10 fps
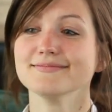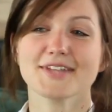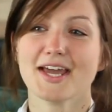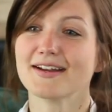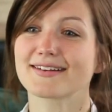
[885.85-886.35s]

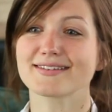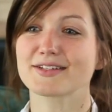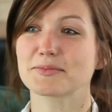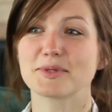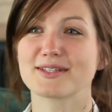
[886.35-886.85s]
I don't know,
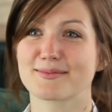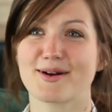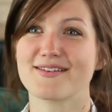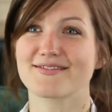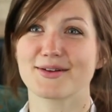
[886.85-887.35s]
just be
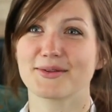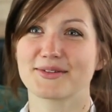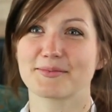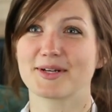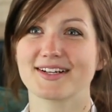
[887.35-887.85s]
smart, follow the
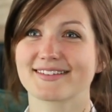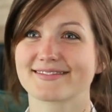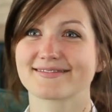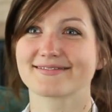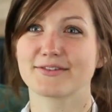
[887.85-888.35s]
Spirit,
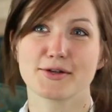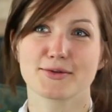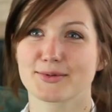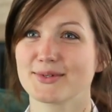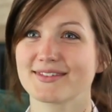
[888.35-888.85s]
follow the
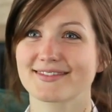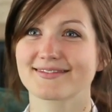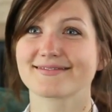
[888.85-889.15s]
rules.